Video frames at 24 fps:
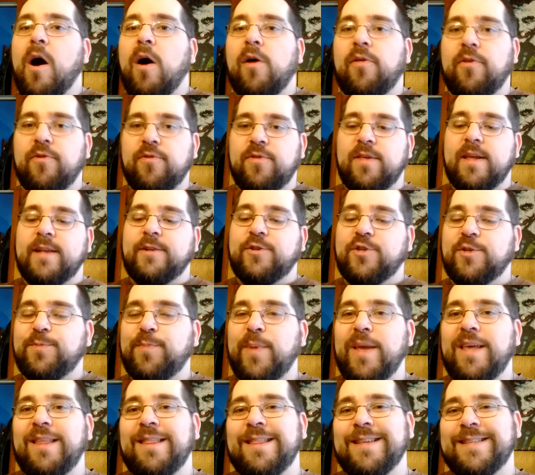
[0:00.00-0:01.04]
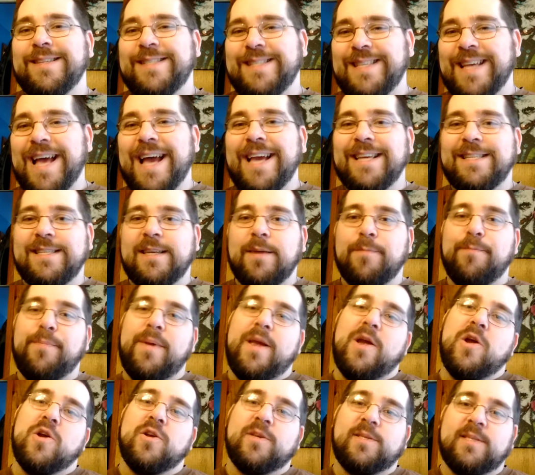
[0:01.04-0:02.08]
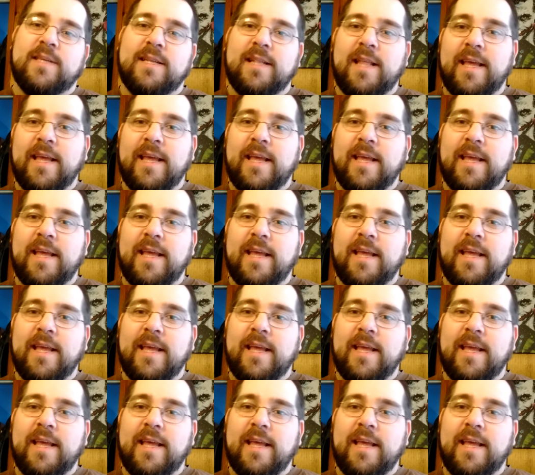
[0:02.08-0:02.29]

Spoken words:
Other than just being the size comparison,